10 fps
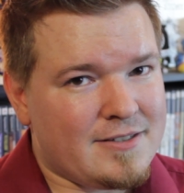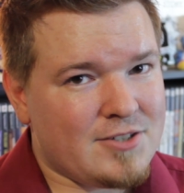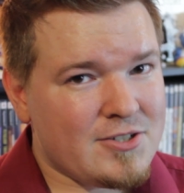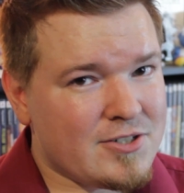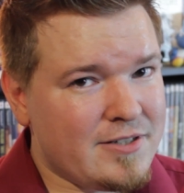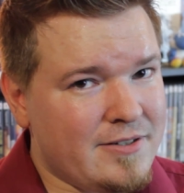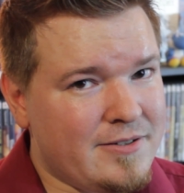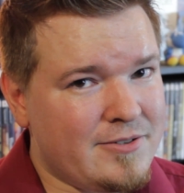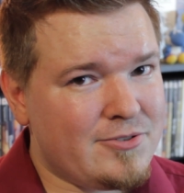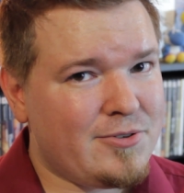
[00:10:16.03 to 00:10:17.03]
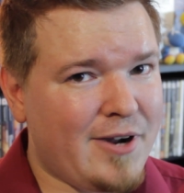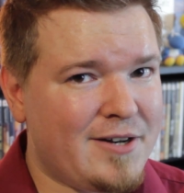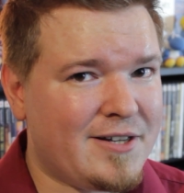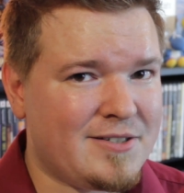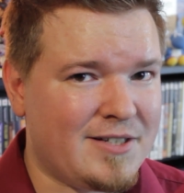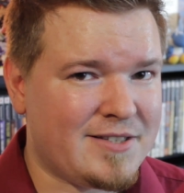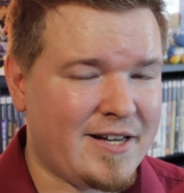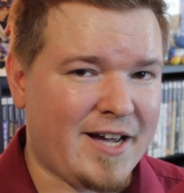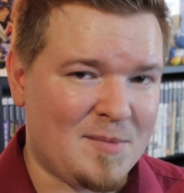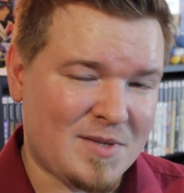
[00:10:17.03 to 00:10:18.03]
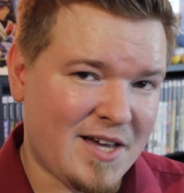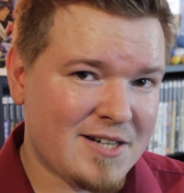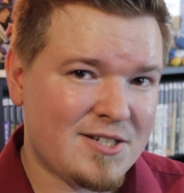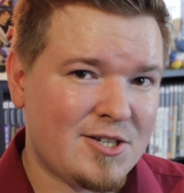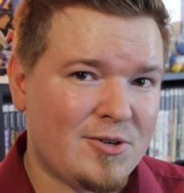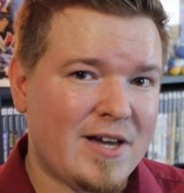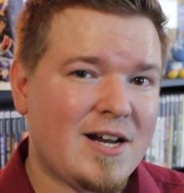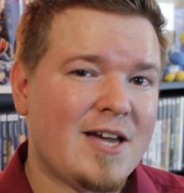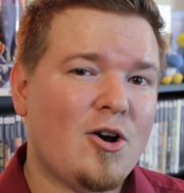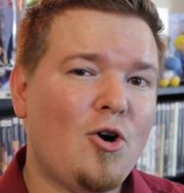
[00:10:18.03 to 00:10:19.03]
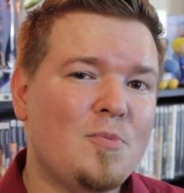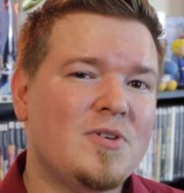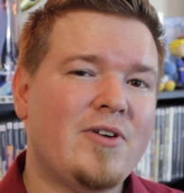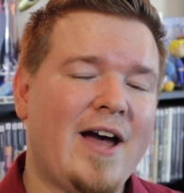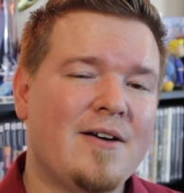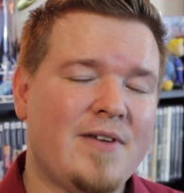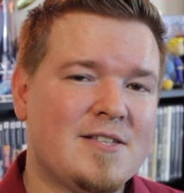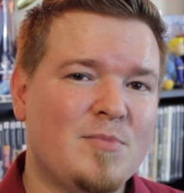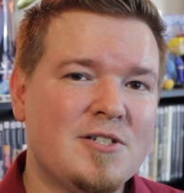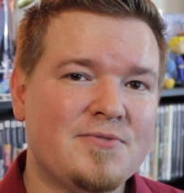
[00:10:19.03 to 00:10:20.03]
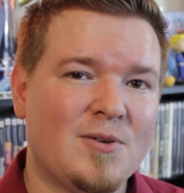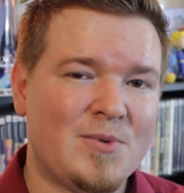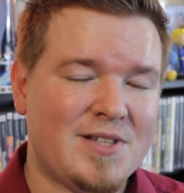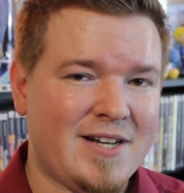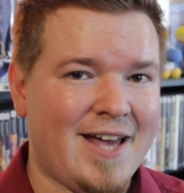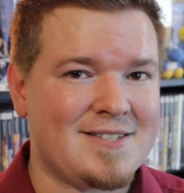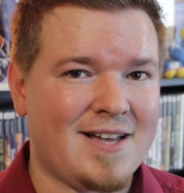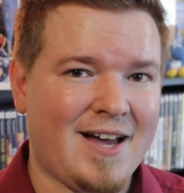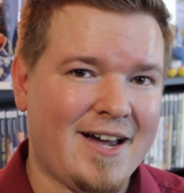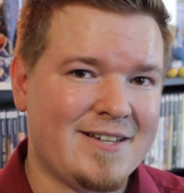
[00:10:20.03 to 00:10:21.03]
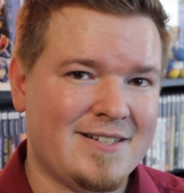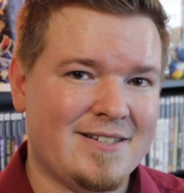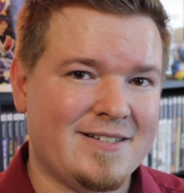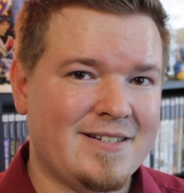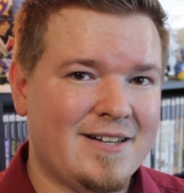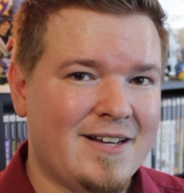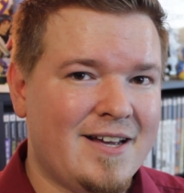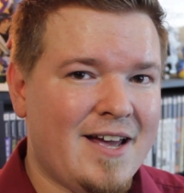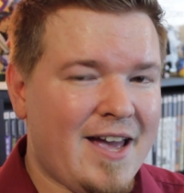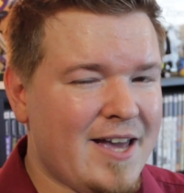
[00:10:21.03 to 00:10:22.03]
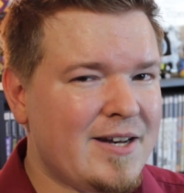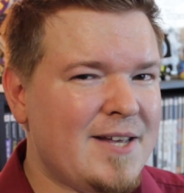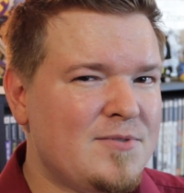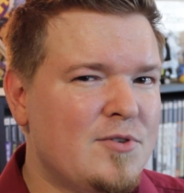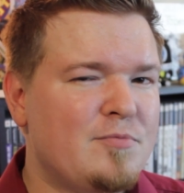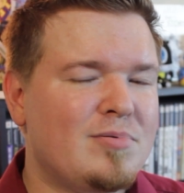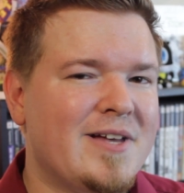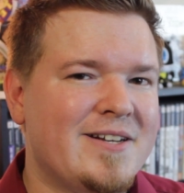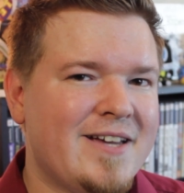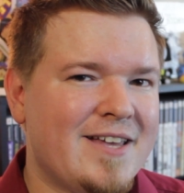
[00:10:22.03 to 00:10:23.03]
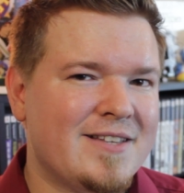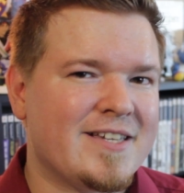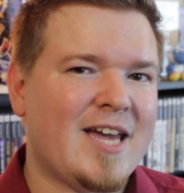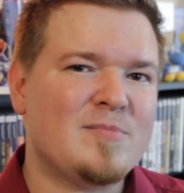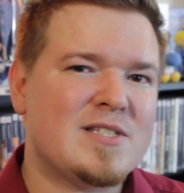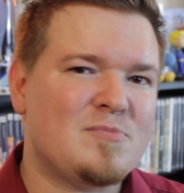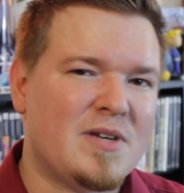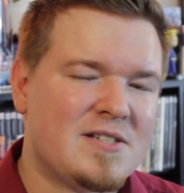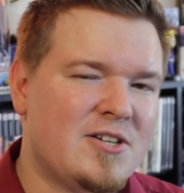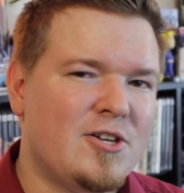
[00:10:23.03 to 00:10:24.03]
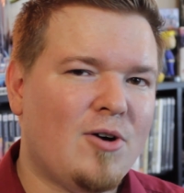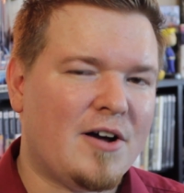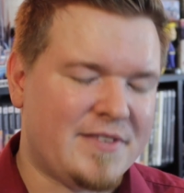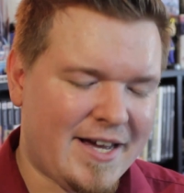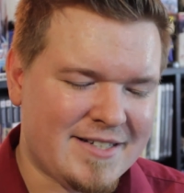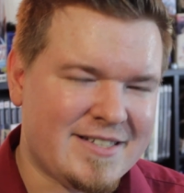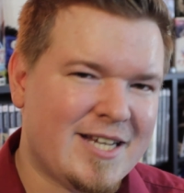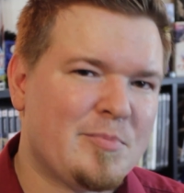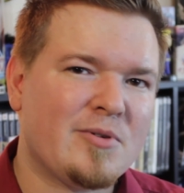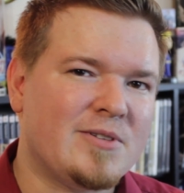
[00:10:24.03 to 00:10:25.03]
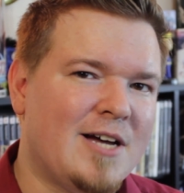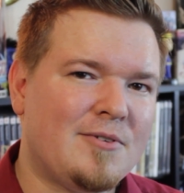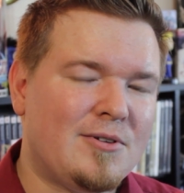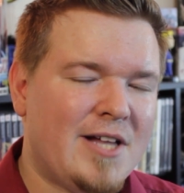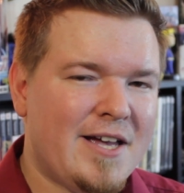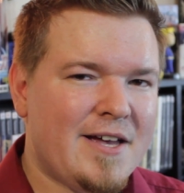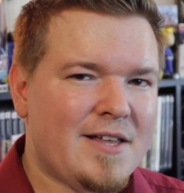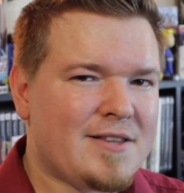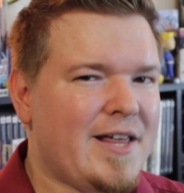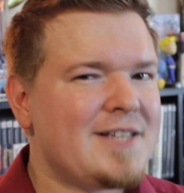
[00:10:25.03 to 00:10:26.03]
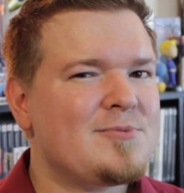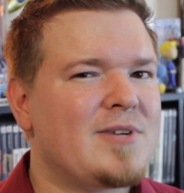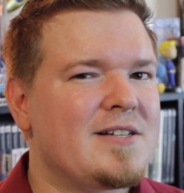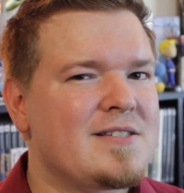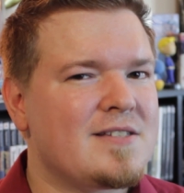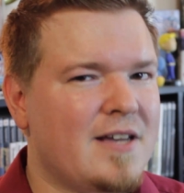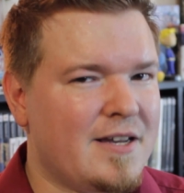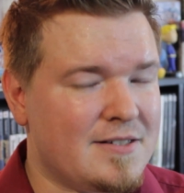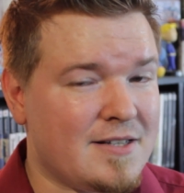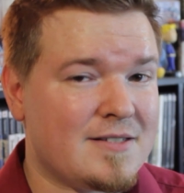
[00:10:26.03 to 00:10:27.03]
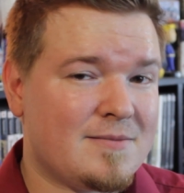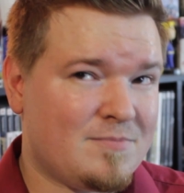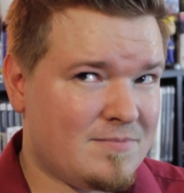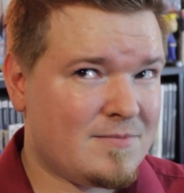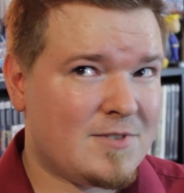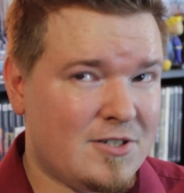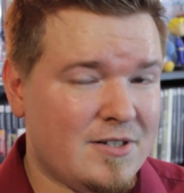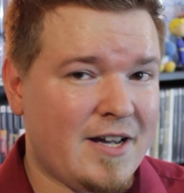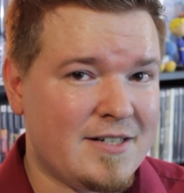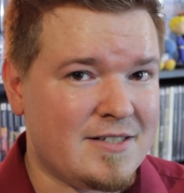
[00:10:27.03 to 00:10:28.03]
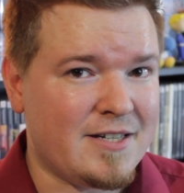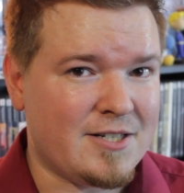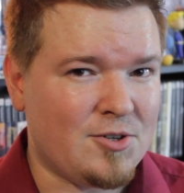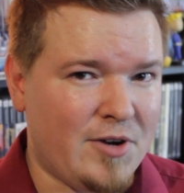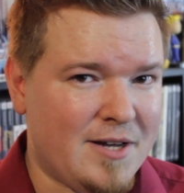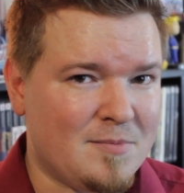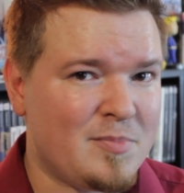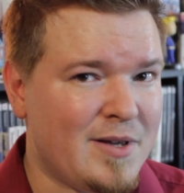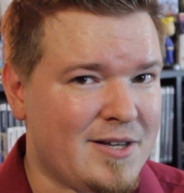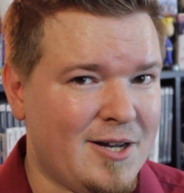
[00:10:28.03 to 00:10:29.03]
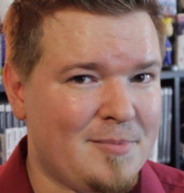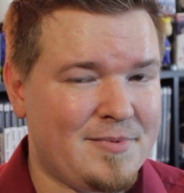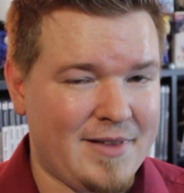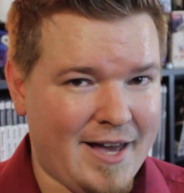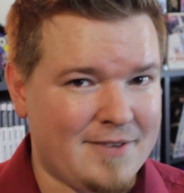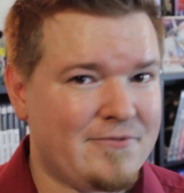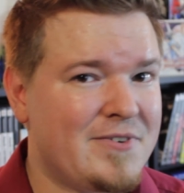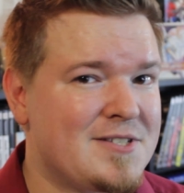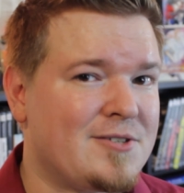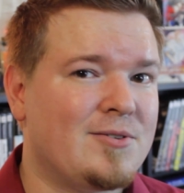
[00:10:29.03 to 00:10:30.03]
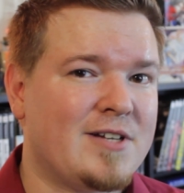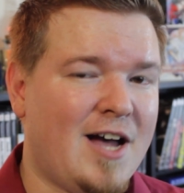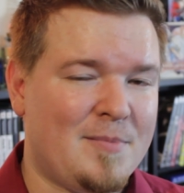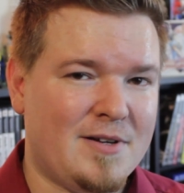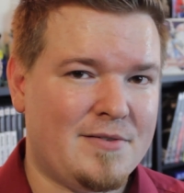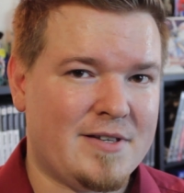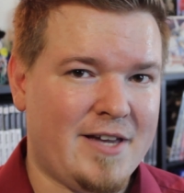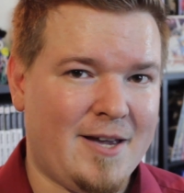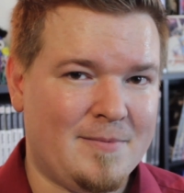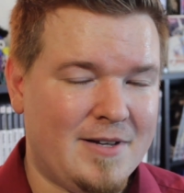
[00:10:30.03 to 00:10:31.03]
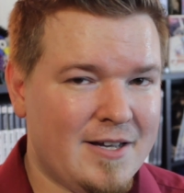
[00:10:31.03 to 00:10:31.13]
Just try not to let that hype get to you, and I hope you have as much fun with it as I did. And if you've played it and the game speaks to you on that deeper level, that's when I'd say it's a good idea to go ahead and pick up that physical copy of the game